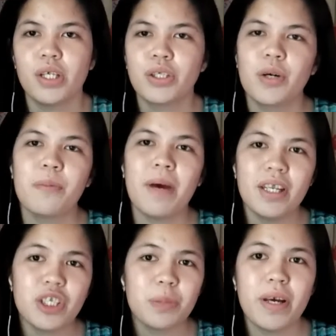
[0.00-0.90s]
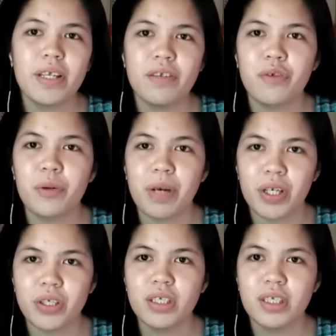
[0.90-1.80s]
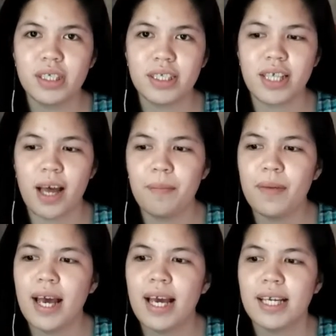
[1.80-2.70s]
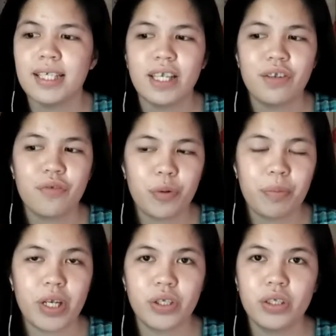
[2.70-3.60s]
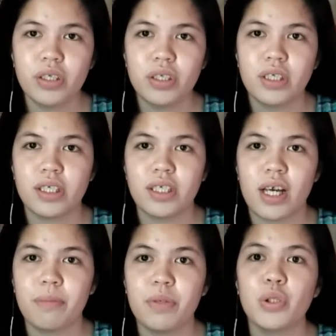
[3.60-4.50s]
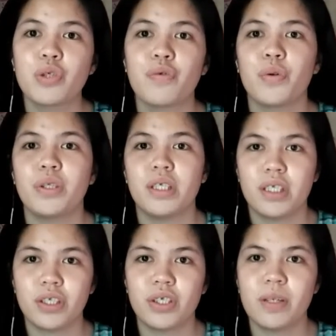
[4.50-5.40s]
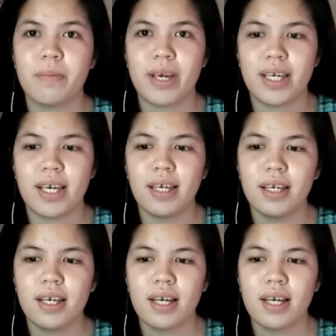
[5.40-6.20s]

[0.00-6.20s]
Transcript: So Management Information System is an information system used for decision making